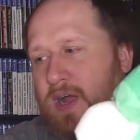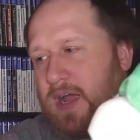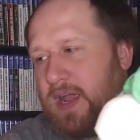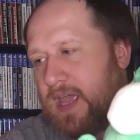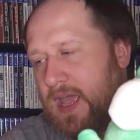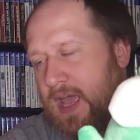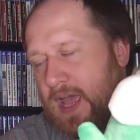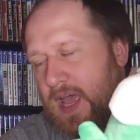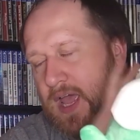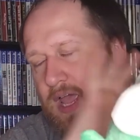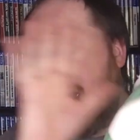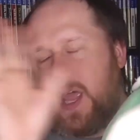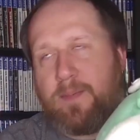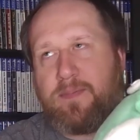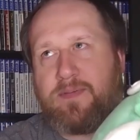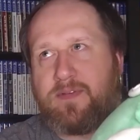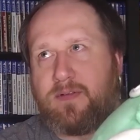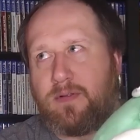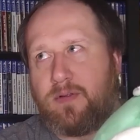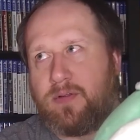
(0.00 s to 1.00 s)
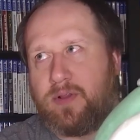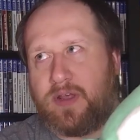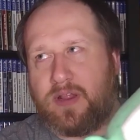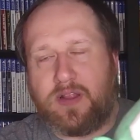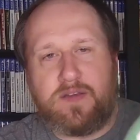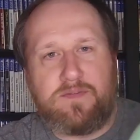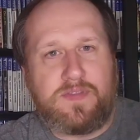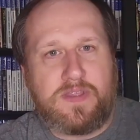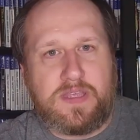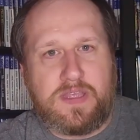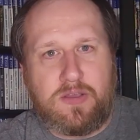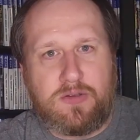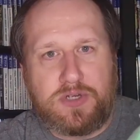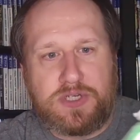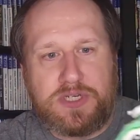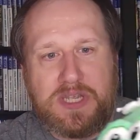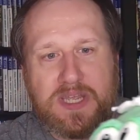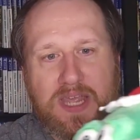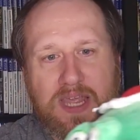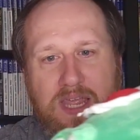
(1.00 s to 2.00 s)
I absolutely love the
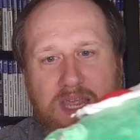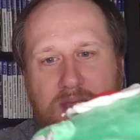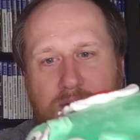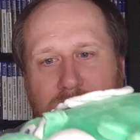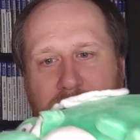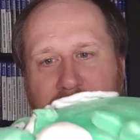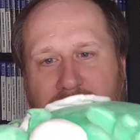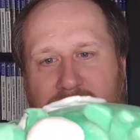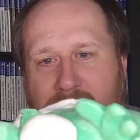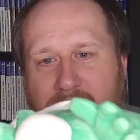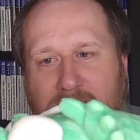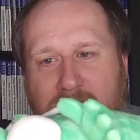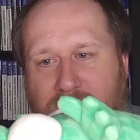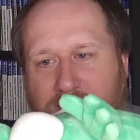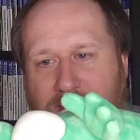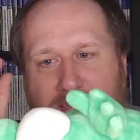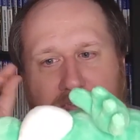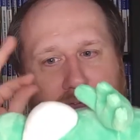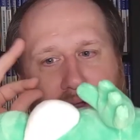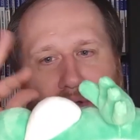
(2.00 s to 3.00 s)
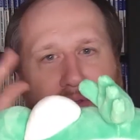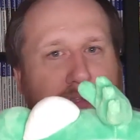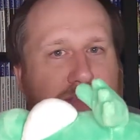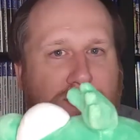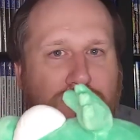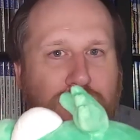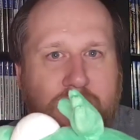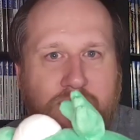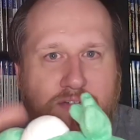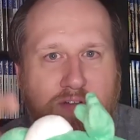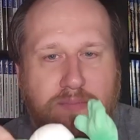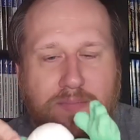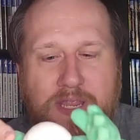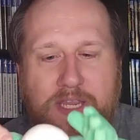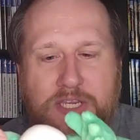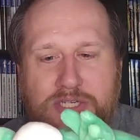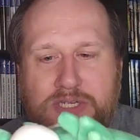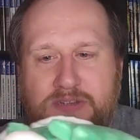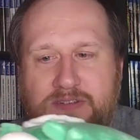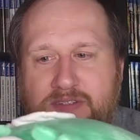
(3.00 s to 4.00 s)
Yoshi games and like all his
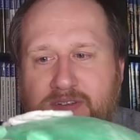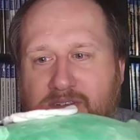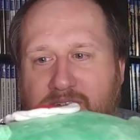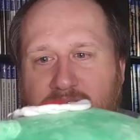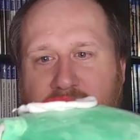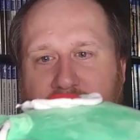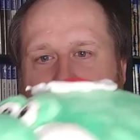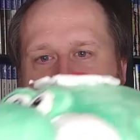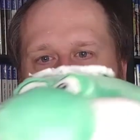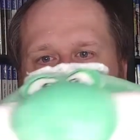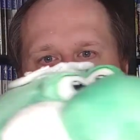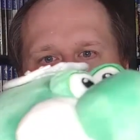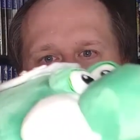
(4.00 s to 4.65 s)
transformations and stuff.